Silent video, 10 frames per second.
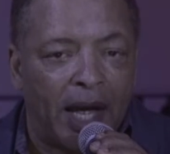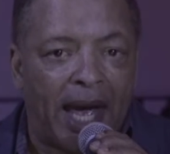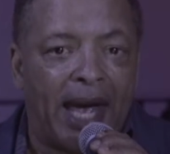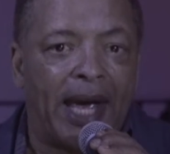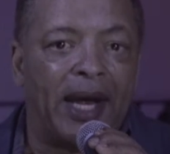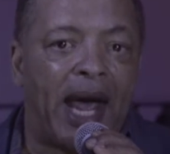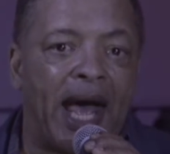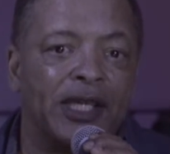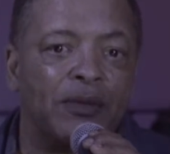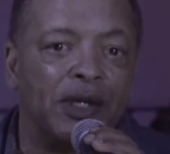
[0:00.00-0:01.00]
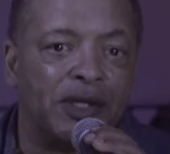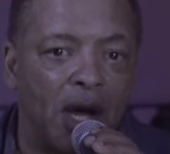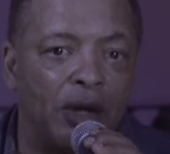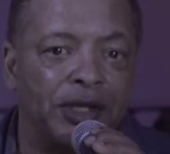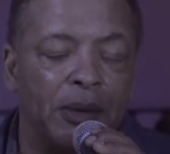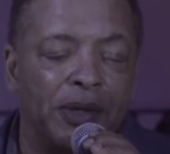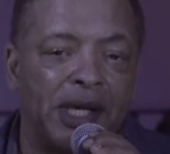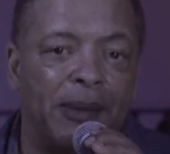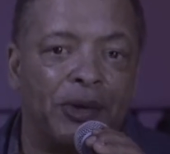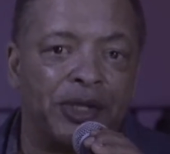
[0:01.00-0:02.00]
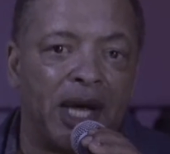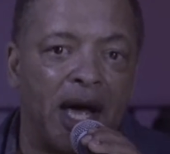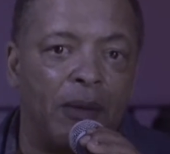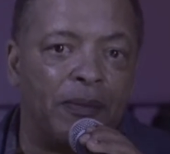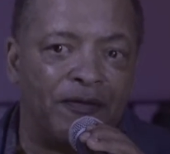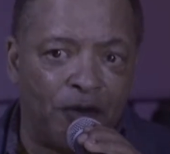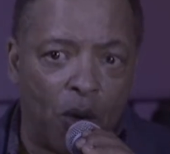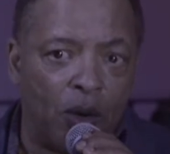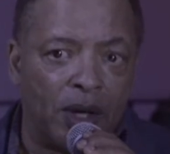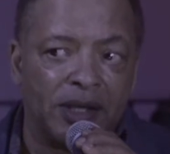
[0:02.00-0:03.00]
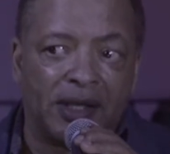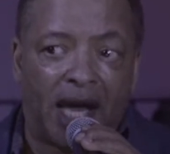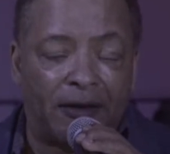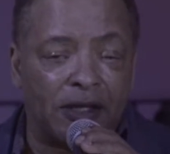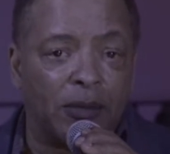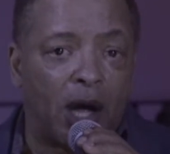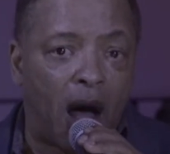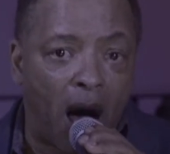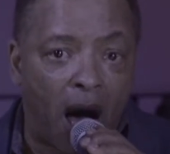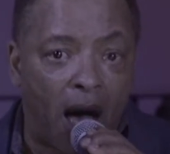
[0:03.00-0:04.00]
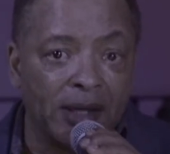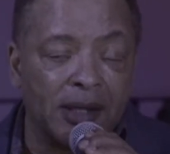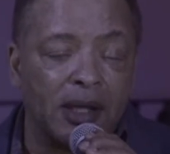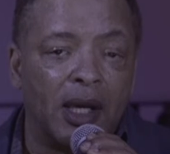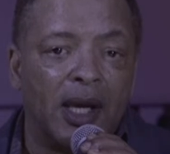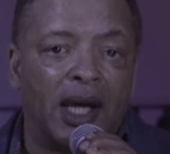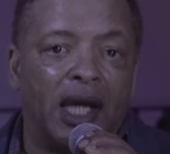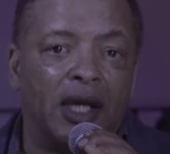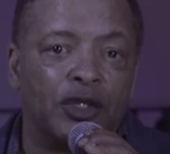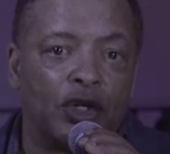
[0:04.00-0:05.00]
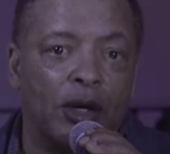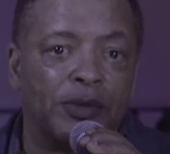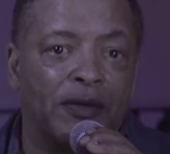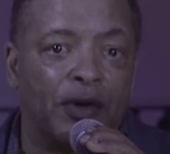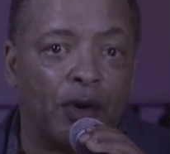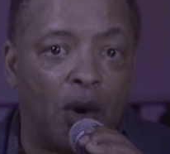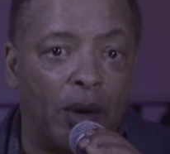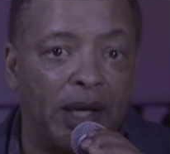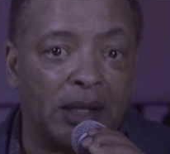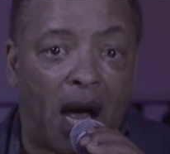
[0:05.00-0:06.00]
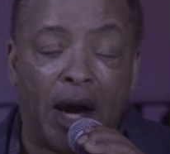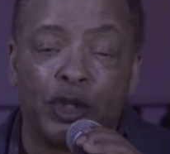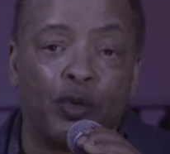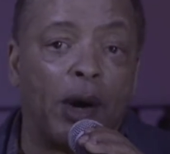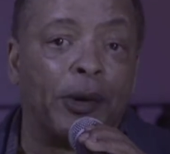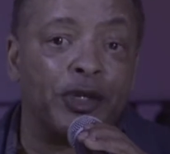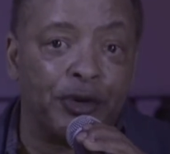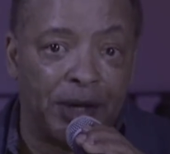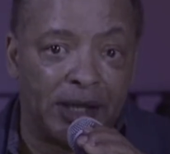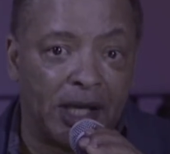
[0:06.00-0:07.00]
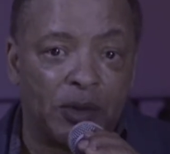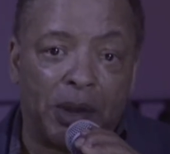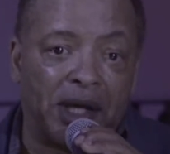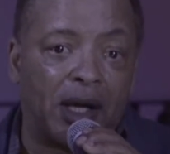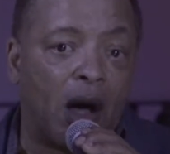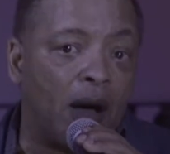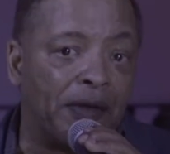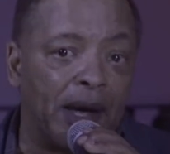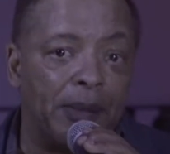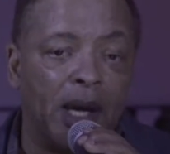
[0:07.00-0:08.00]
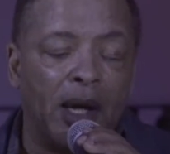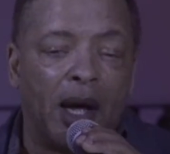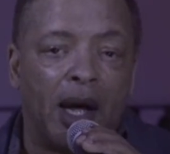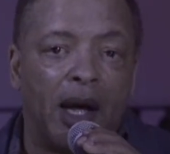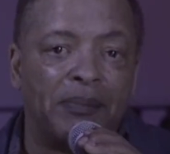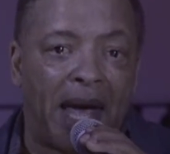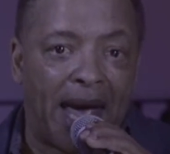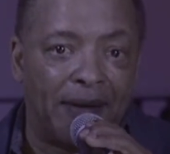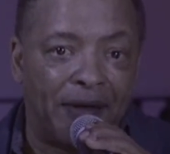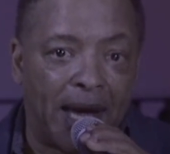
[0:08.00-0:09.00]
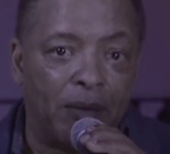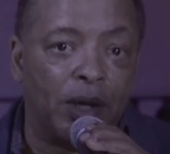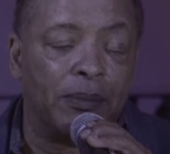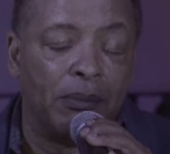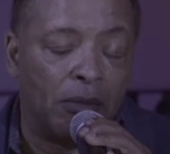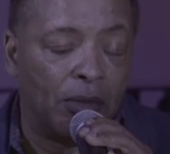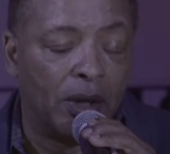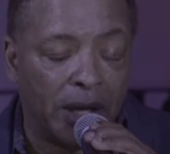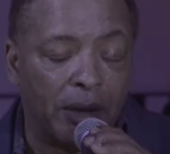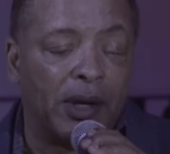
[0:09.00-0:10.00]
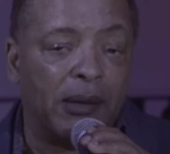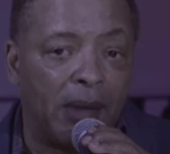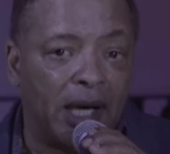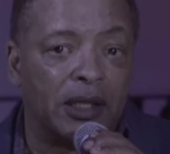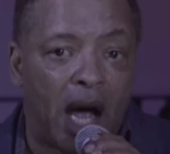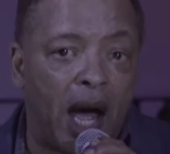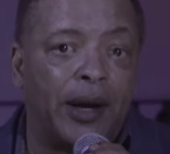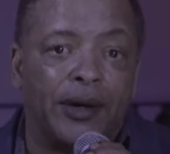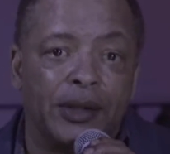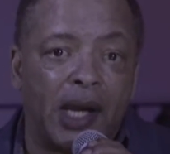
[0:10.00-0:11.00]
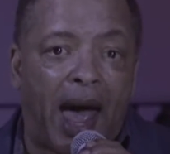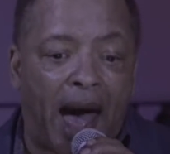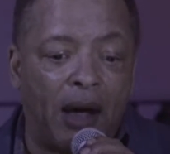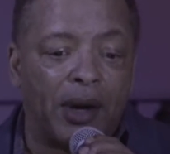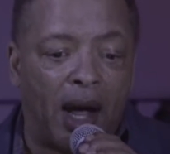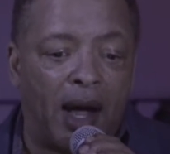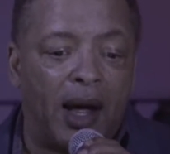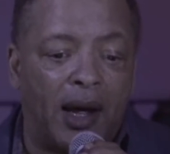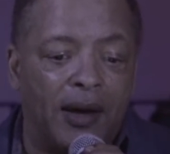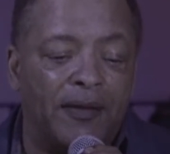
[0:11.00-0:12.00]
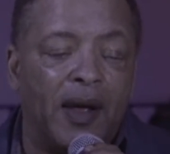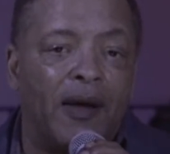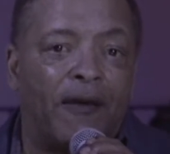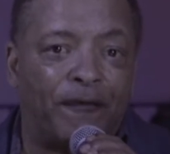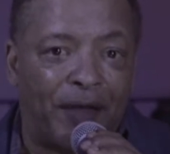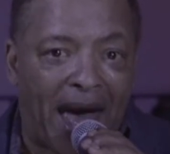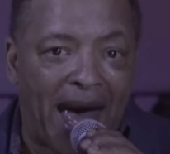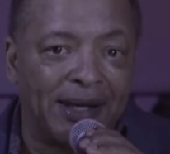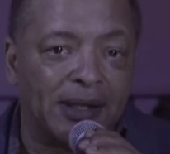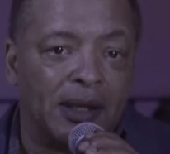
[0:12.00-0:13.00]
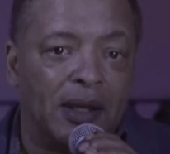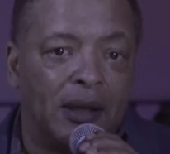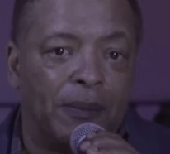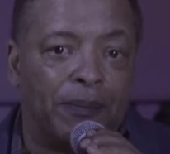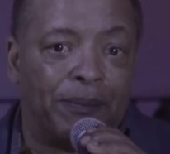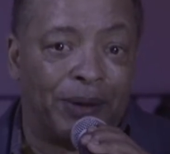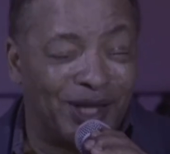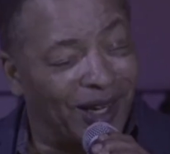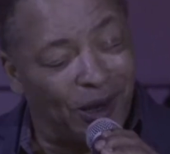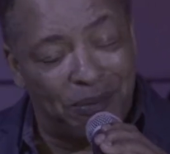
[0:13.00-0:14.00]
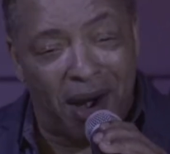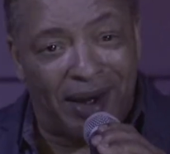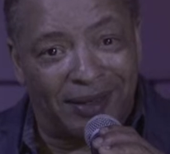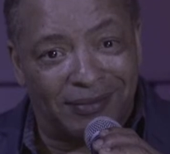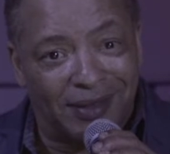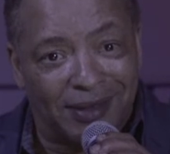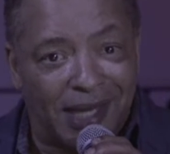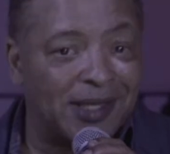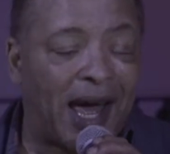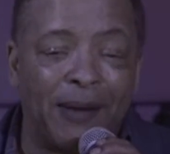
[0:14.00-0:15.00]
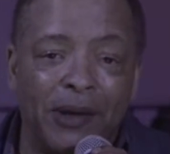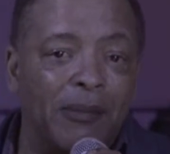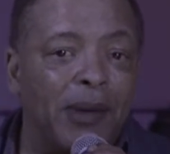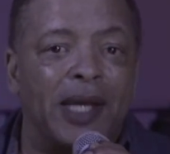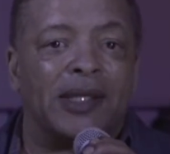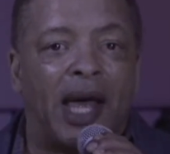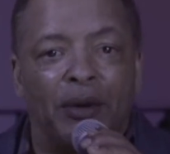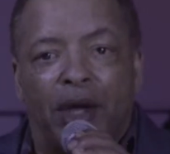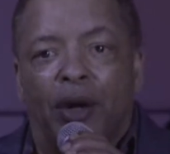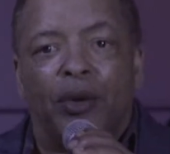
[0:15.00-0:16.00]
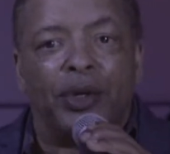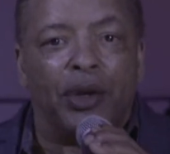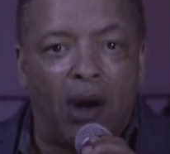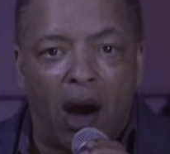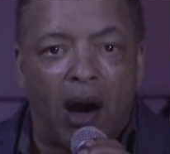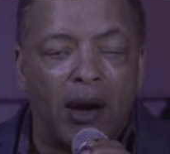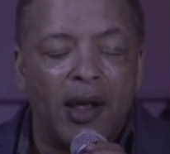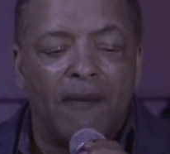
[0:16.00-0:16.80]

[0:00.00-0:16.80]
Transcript: And as a result, he was able to help Ford save some cost in terms of growing tires, rubber trees. That's what they call them. And they would literally make tires out of that particular product. That's got to be amazing. I don't care who you are.